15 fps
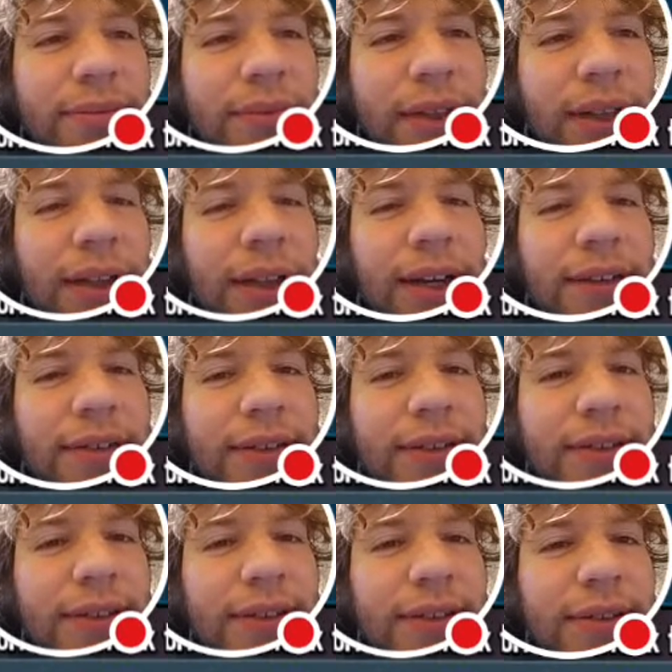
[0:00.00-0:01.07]
last
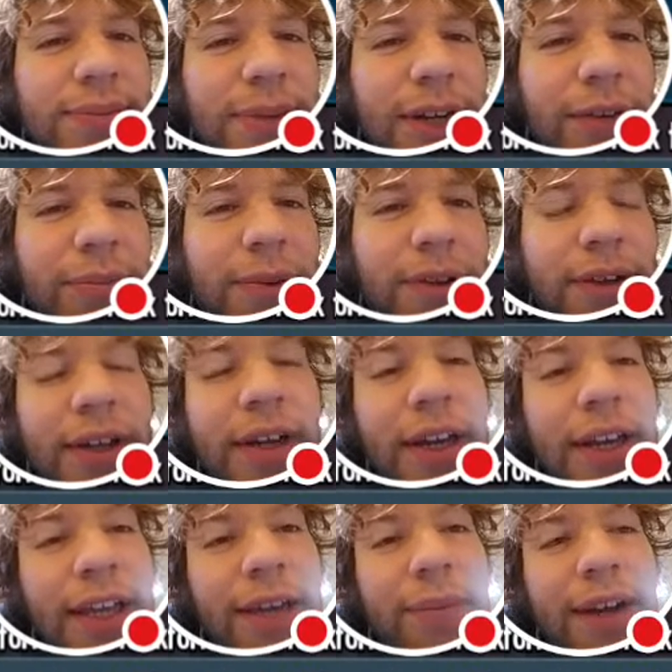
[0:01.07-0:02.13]
season's popular,
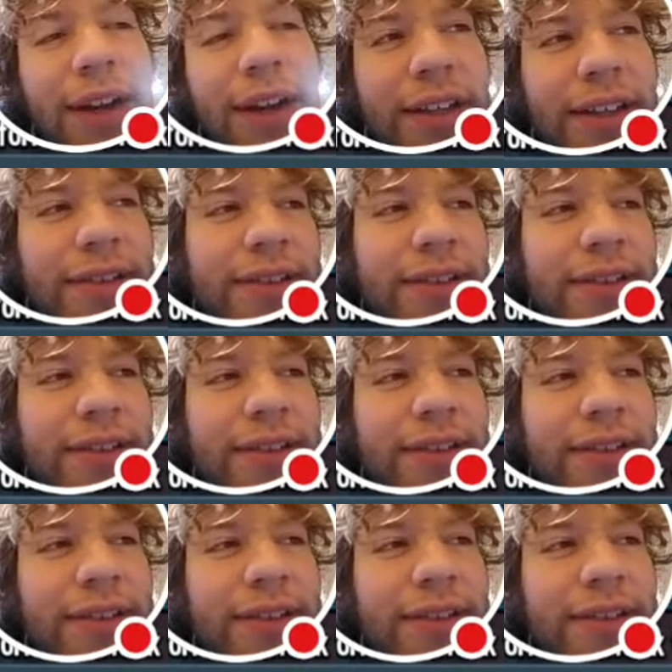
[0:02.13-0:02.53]
he might actually